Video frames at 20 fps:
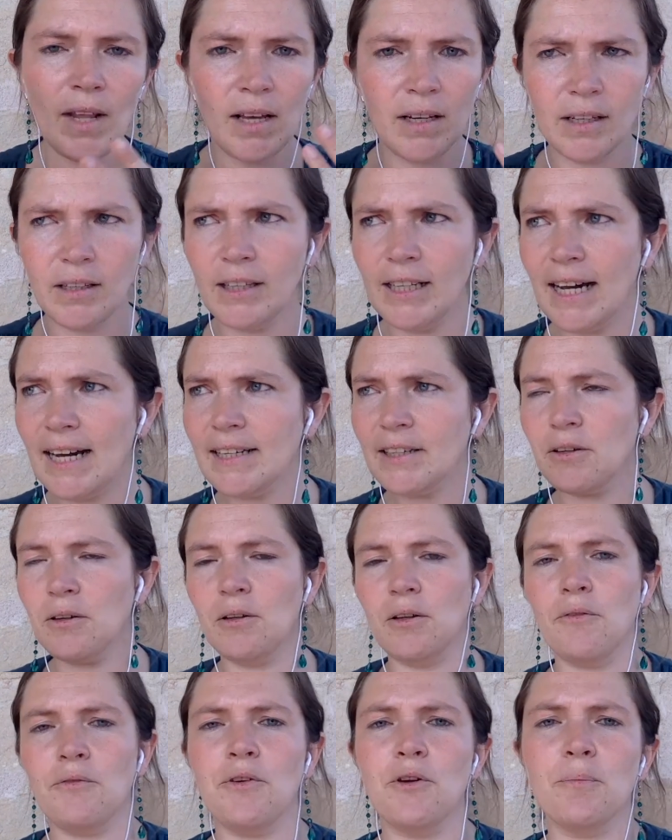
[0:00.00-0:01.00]
like
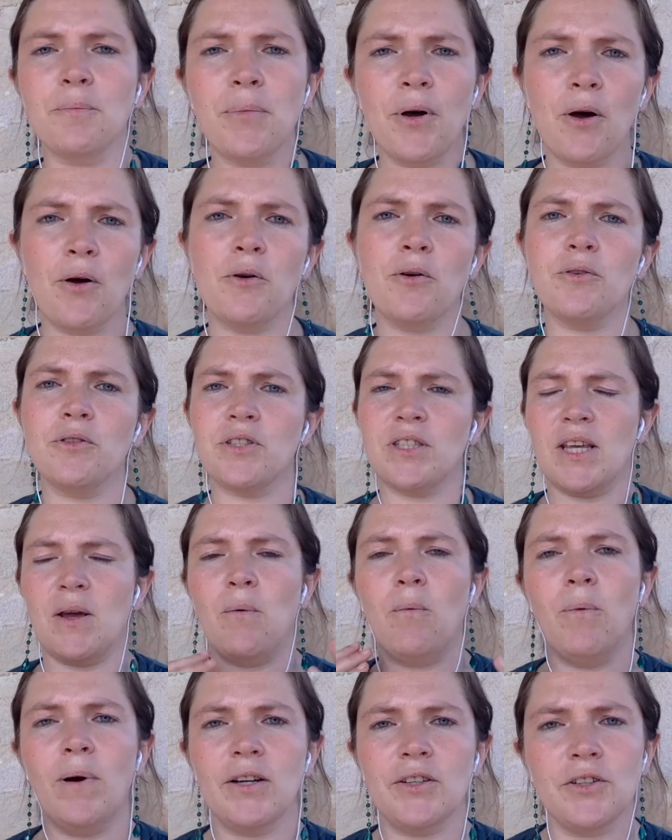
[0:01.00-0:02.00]
all of your posts
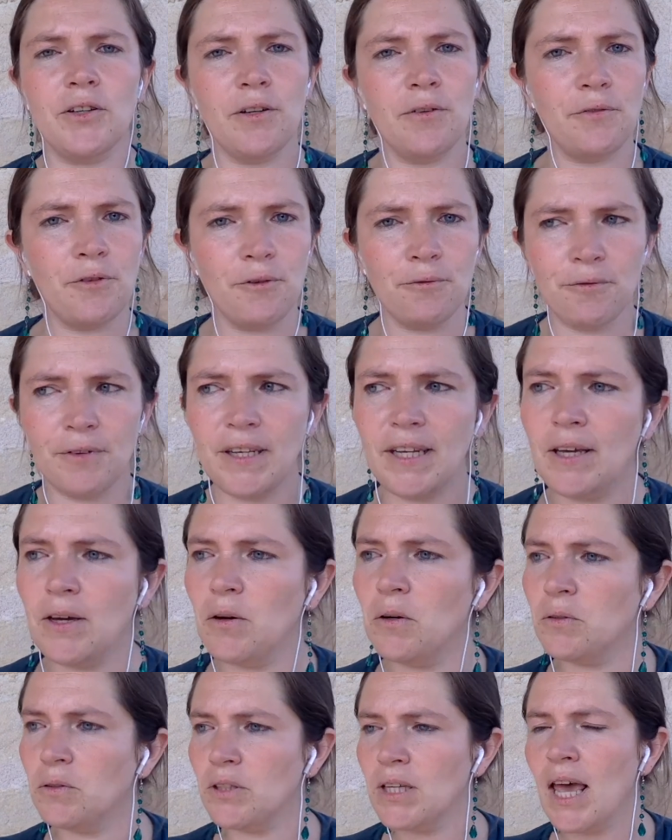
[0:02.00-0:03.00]
and watch all of your
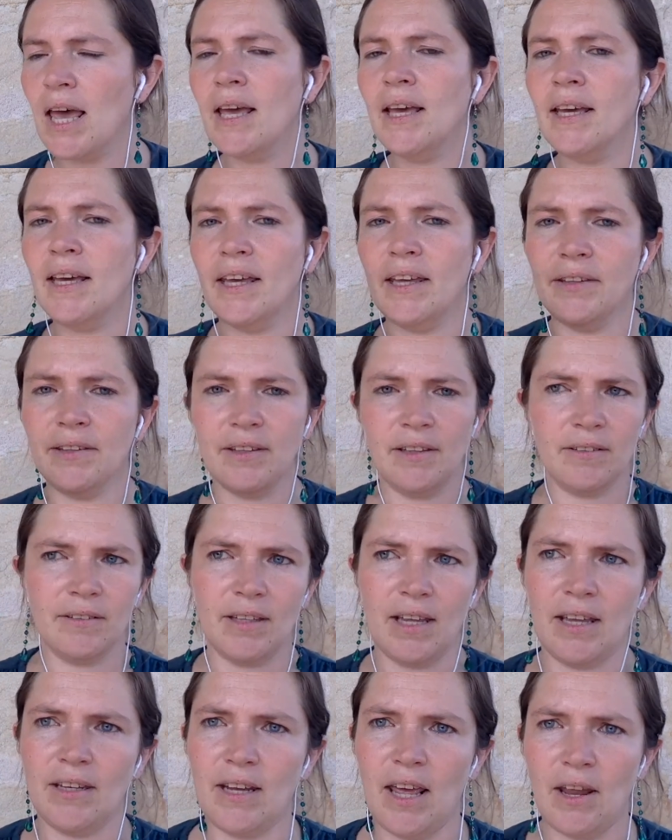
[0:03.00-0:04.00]
videos
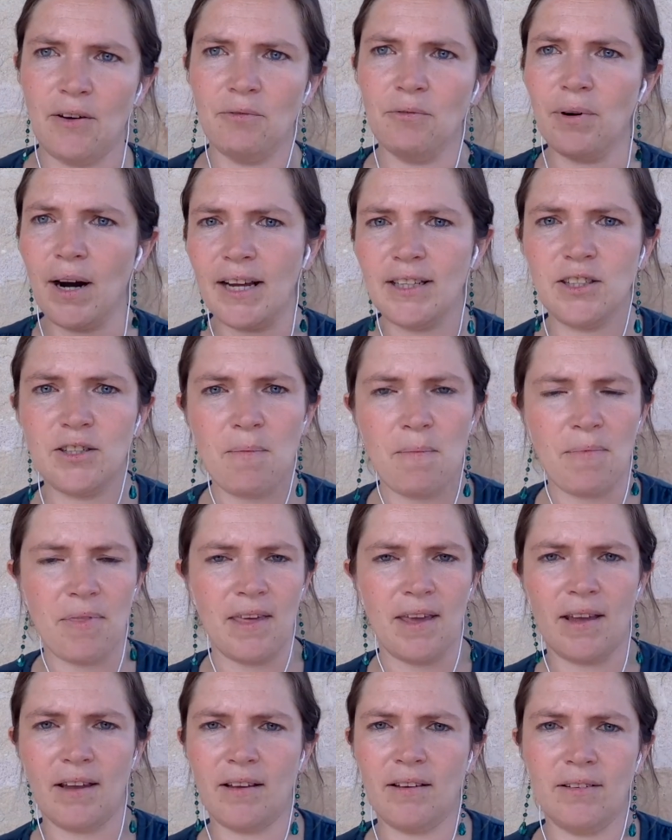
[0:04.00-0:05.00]
and write
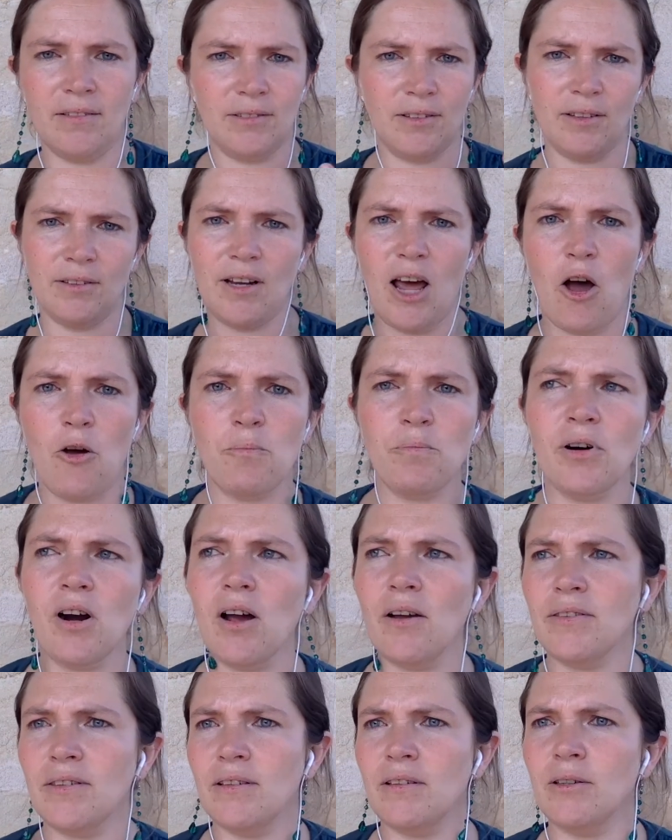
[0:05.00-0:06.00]
something on how
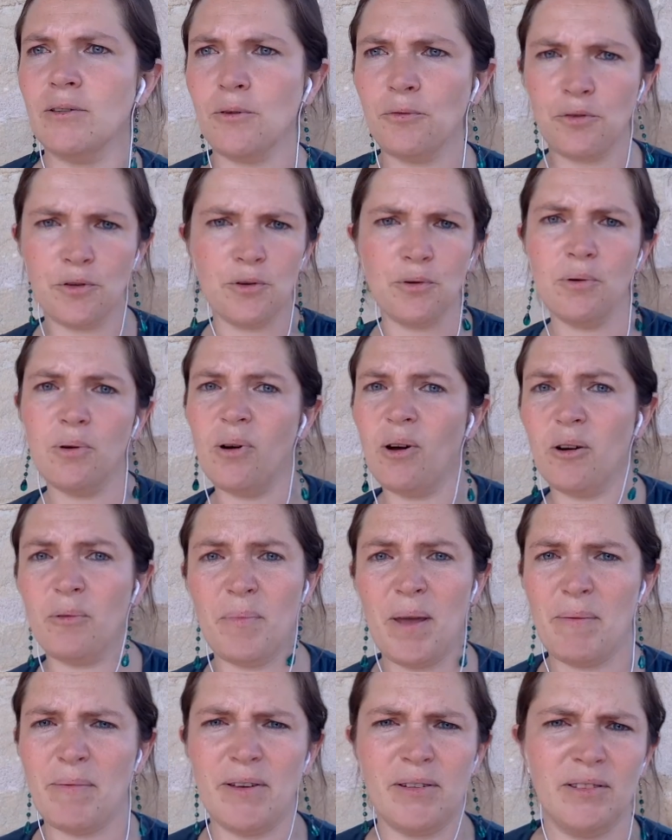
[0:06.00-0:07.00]
proud they are of you, or
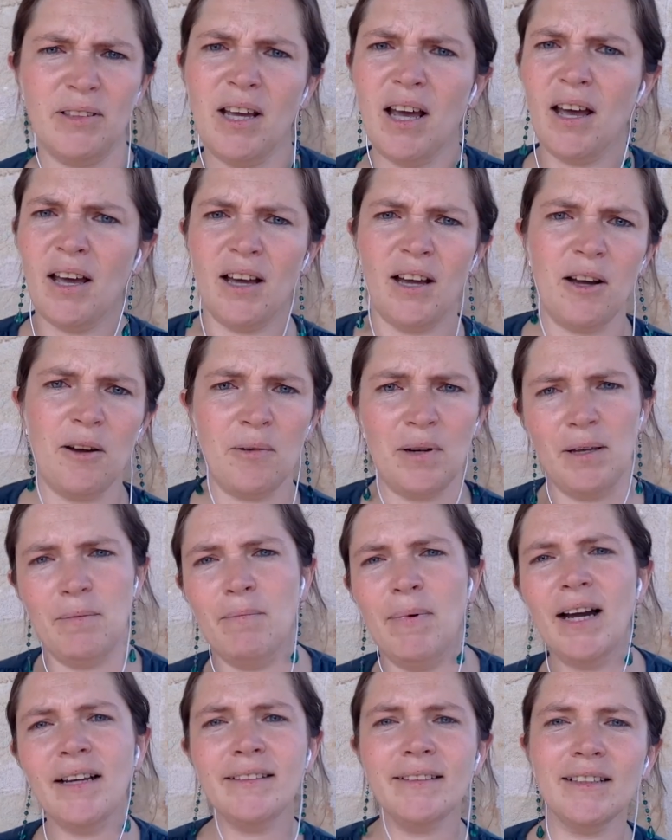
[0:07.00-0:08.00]
maybe on how in
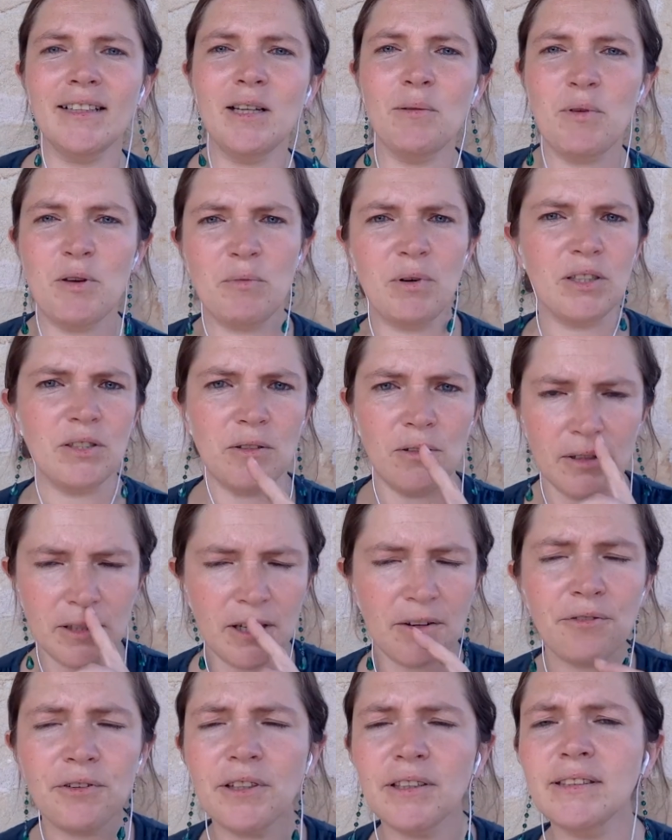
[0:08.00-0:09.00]
my time it was all
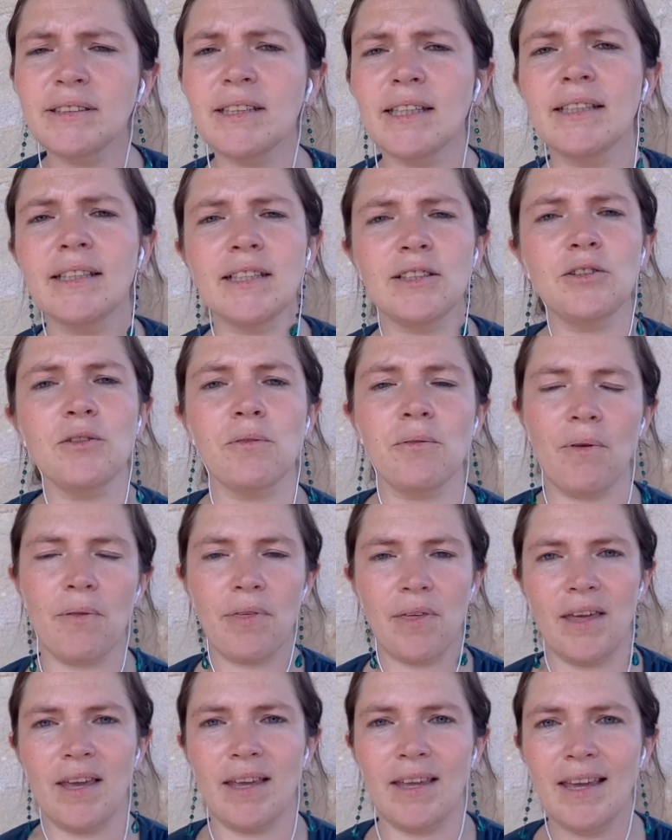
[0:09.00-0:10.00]
different and that sort of
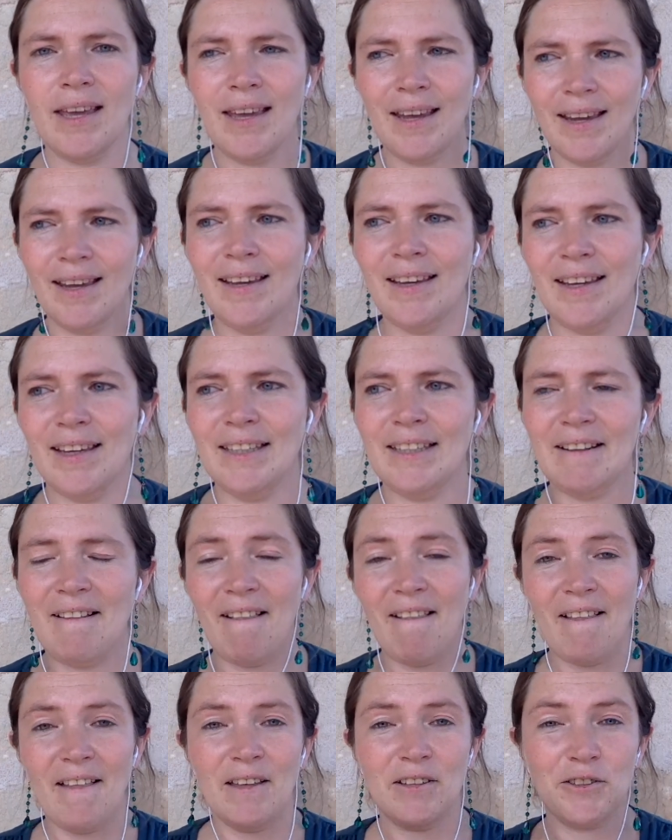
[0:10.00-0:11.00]
thing. And
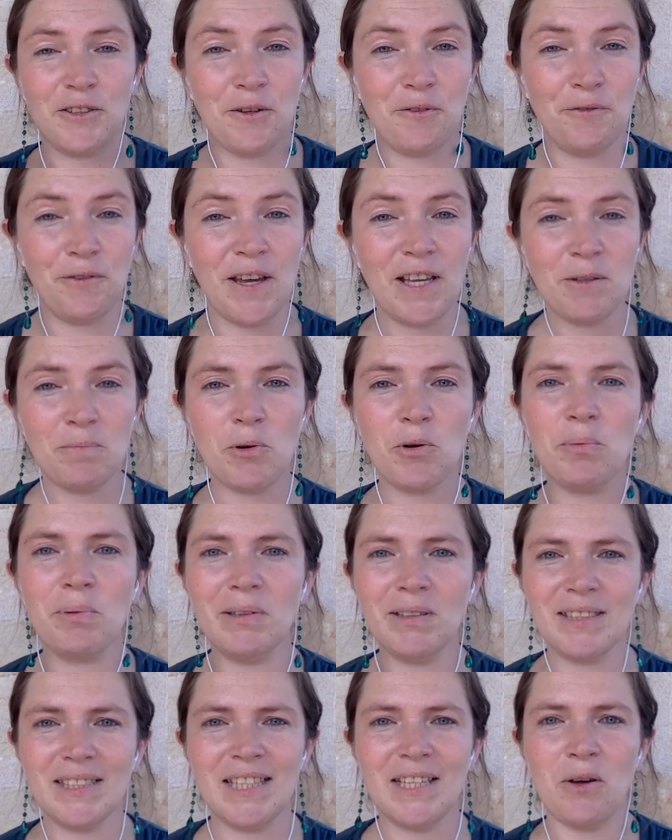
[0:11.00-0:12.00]
so Facebook
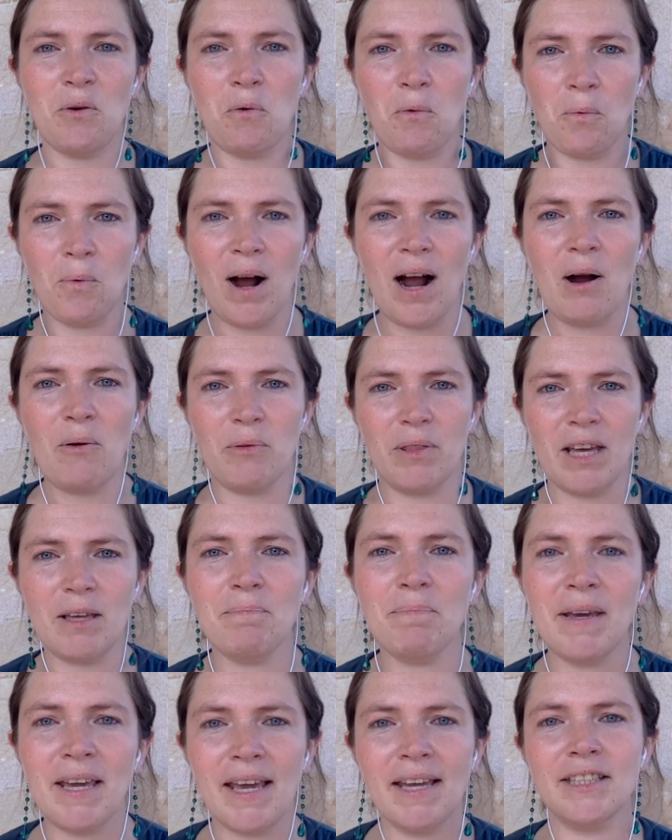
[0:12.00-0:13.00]
will see, wow,
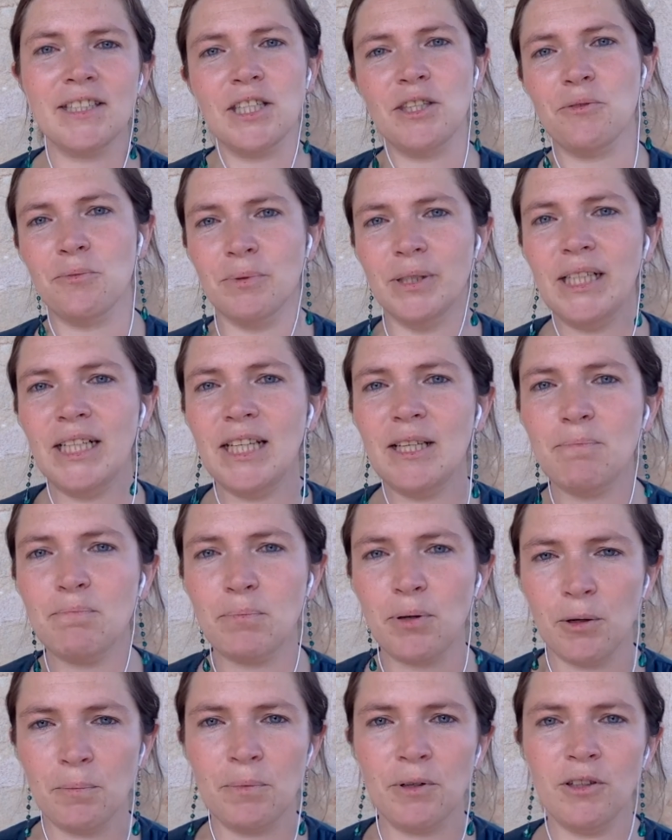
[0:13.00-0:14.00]
that page is really
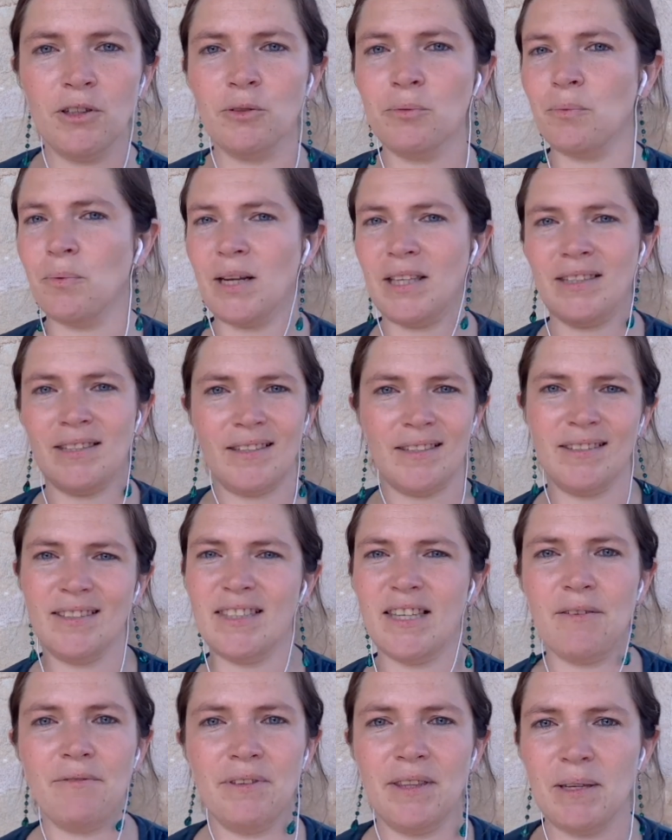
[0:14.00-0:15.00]
popular with
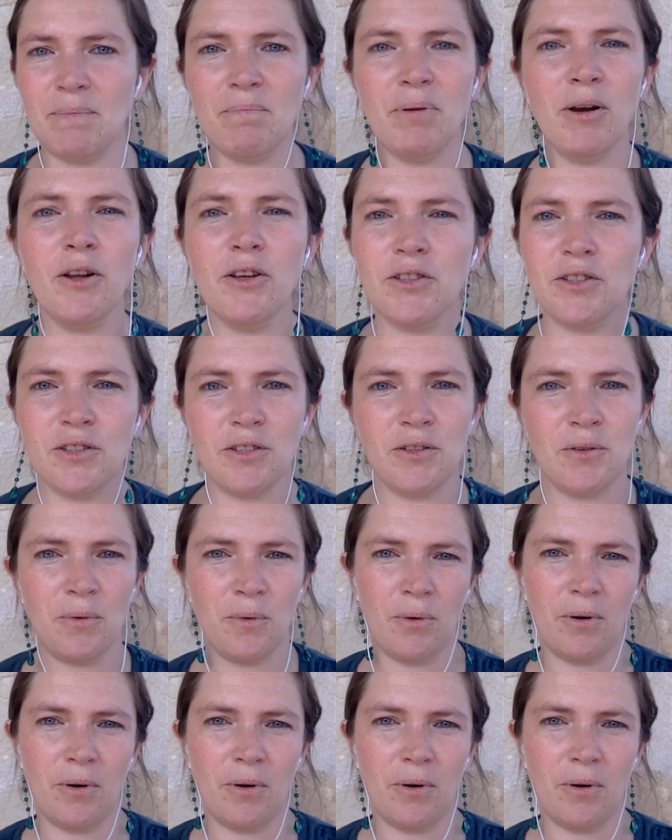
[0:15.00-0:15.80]
70 plus